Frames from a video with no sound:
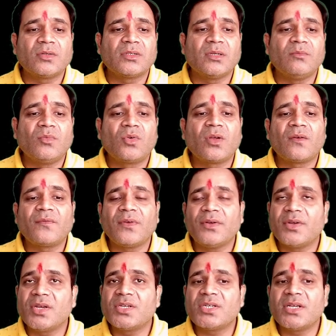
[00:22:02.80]
the mode of
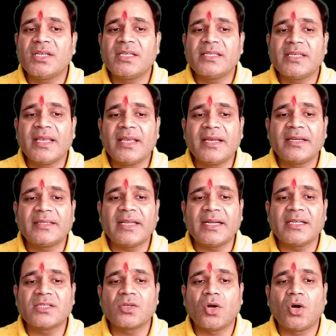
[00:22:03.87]
nutrition is here? That
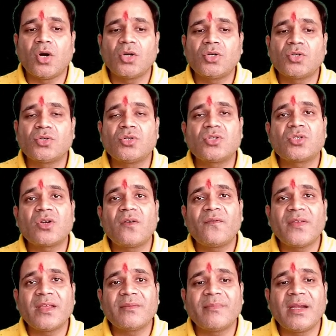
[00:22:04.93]
is
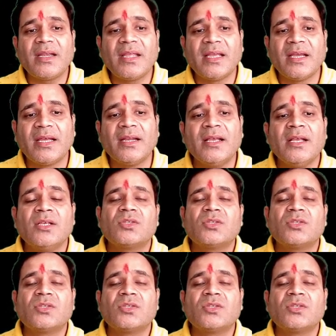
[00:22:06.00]
autotrophic, my dear.